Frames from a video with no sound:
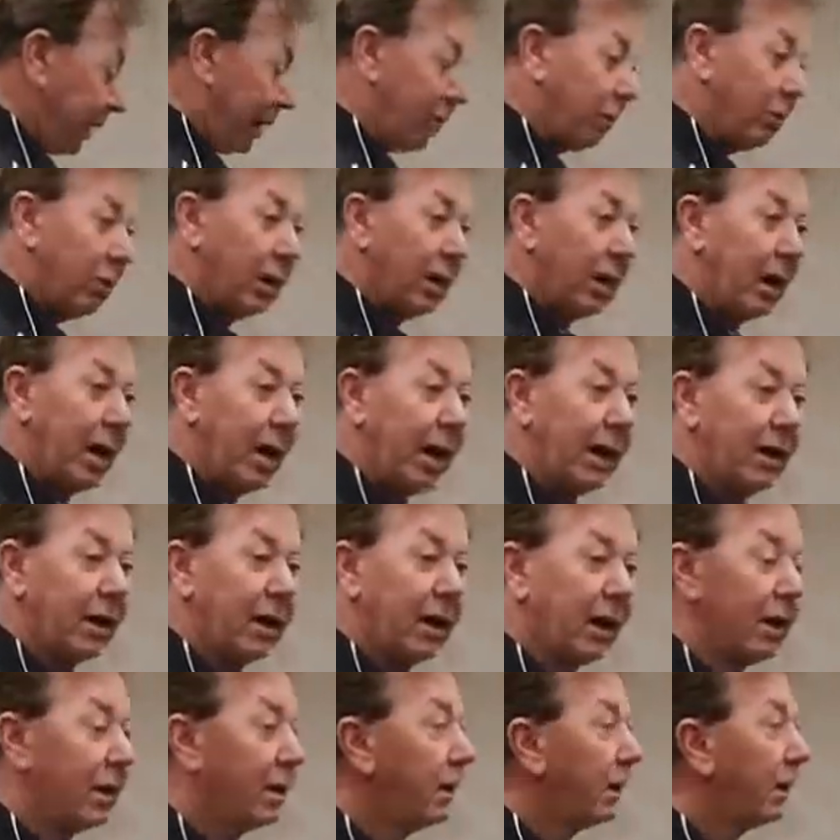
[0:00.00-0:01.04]
about one line
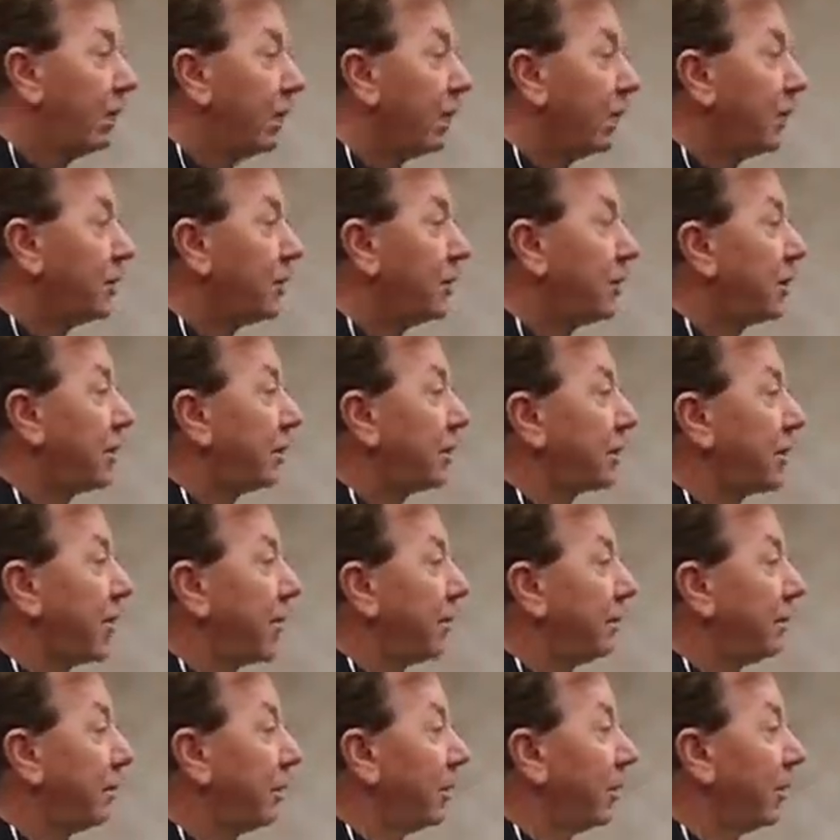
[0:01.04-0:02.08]
on it. And she just
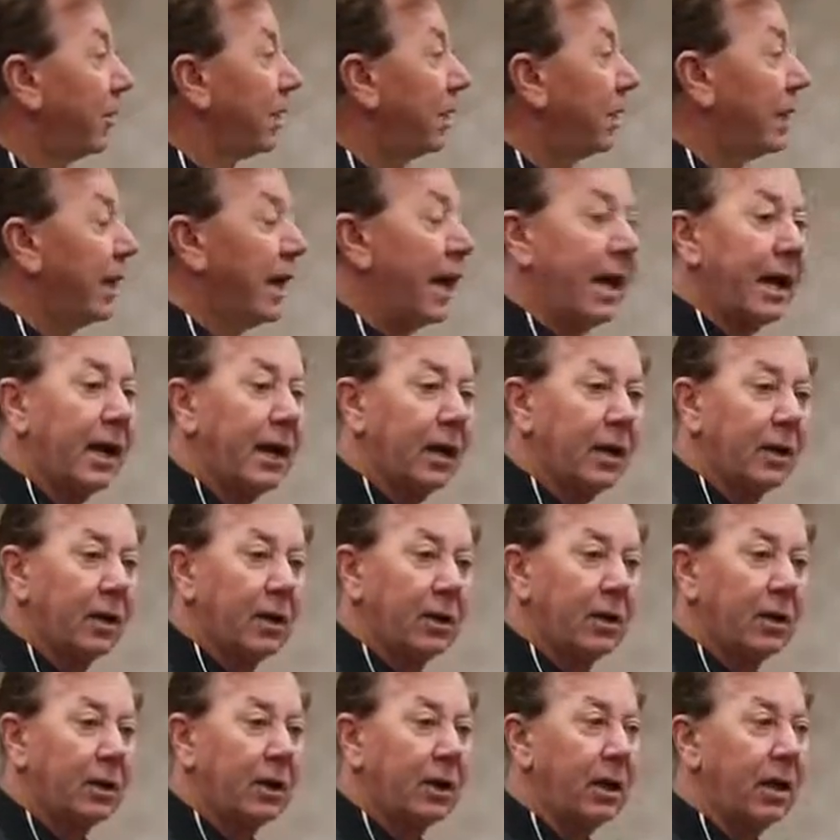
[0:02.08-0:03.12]
kept looking at it
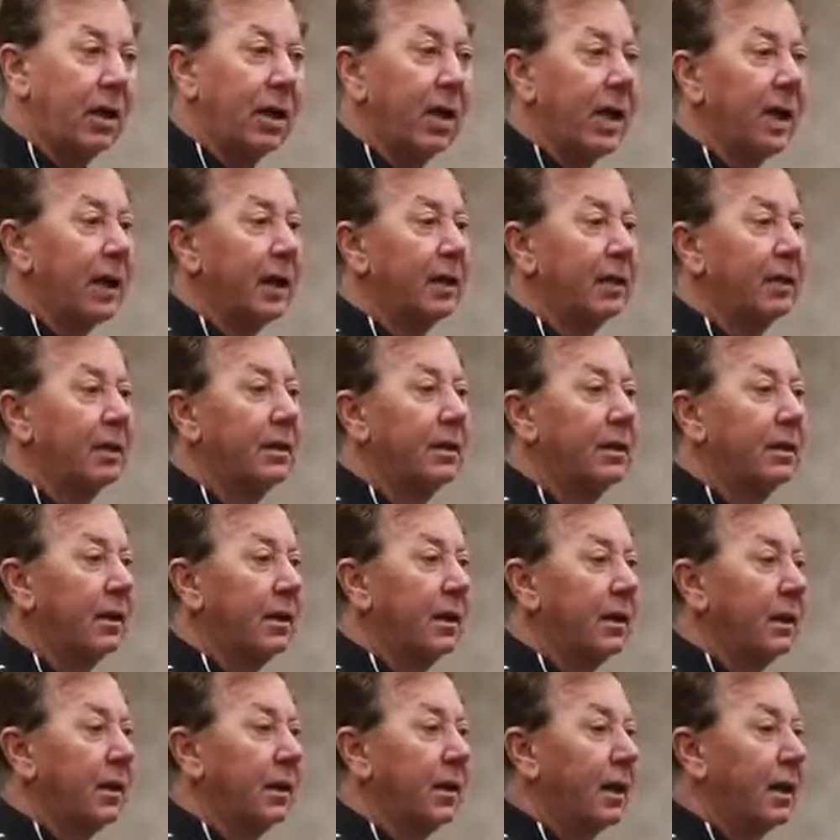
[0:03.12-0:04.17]
and looking at it.
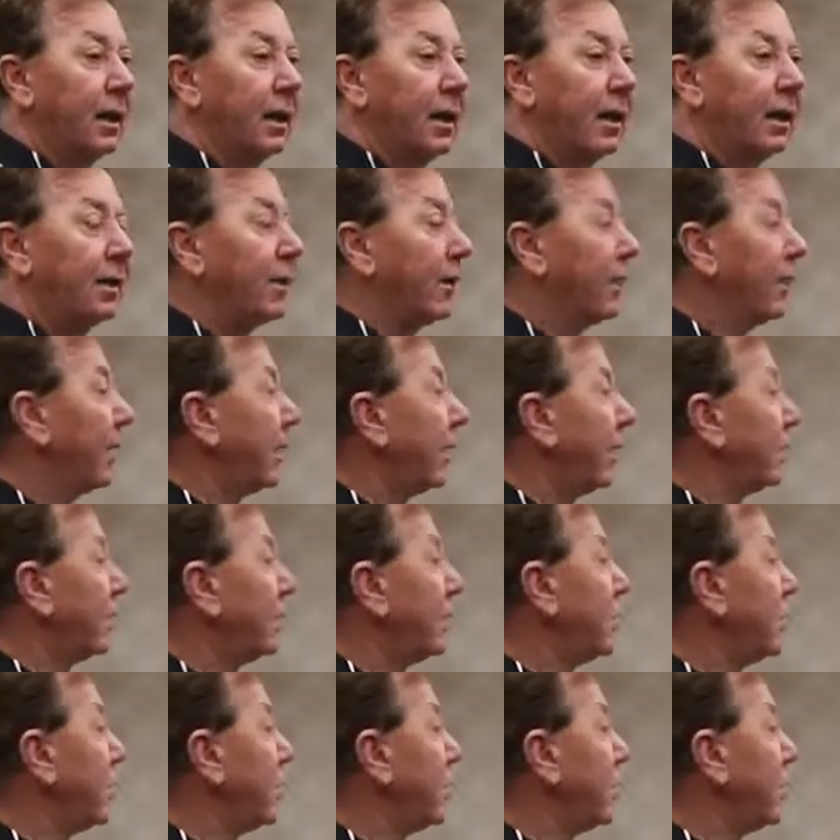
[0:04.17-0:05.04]
And I thought either